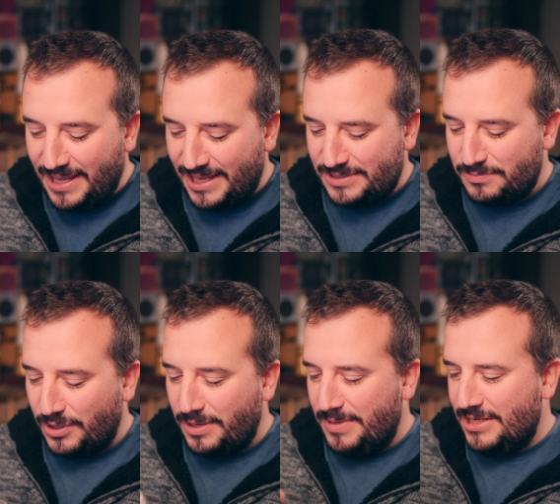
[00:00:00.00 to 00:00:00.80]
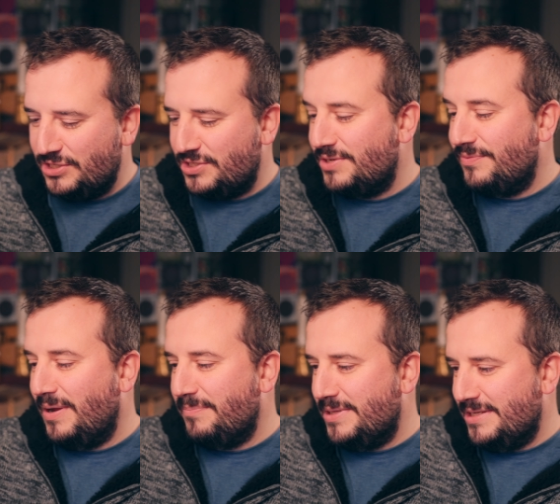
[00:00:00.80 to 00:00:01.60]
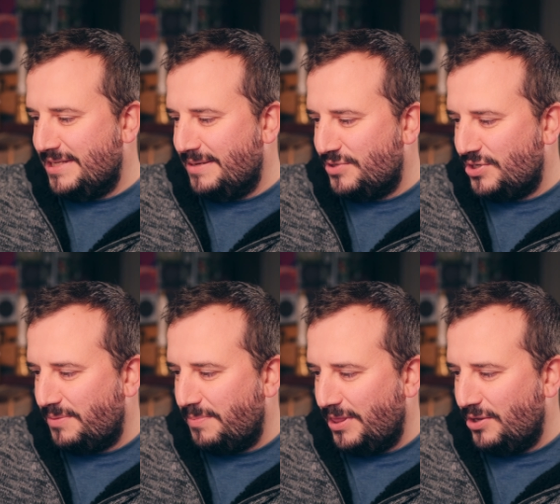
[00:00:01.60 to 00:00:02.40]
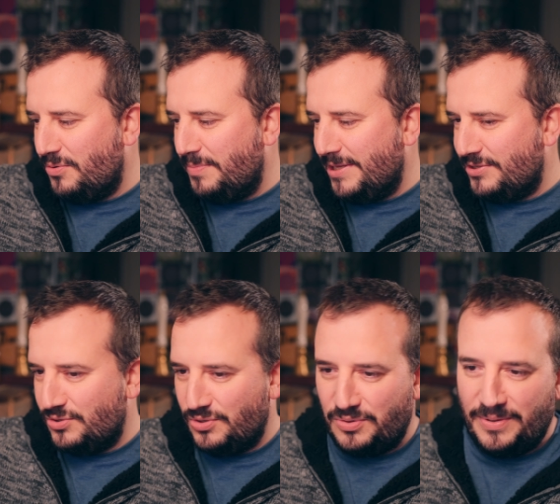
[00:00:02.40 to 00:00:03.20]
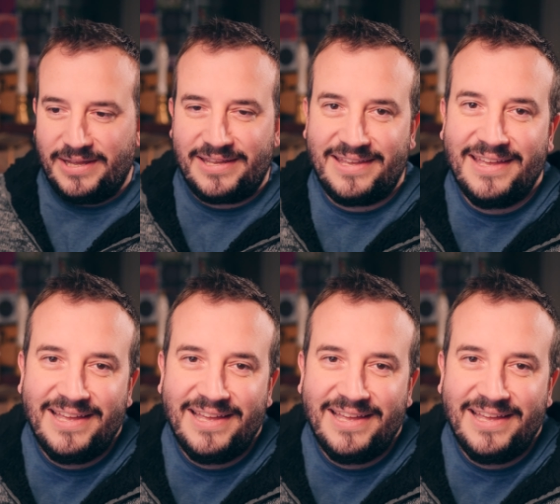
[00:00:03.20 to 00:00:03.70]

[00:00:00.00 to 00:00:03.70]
It's probably me just ramping the temperature up a little bit too quick,